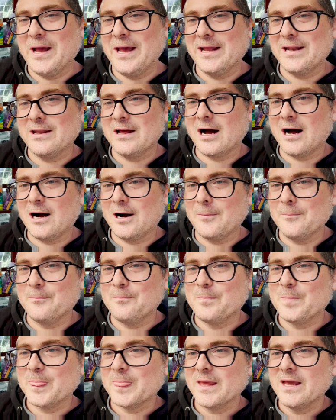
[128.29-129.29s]
And
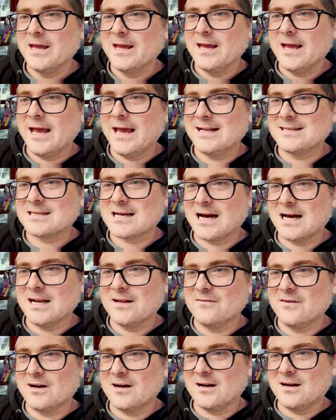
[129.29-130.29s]
it's
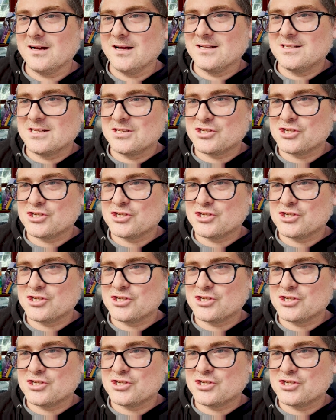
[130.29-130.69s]
a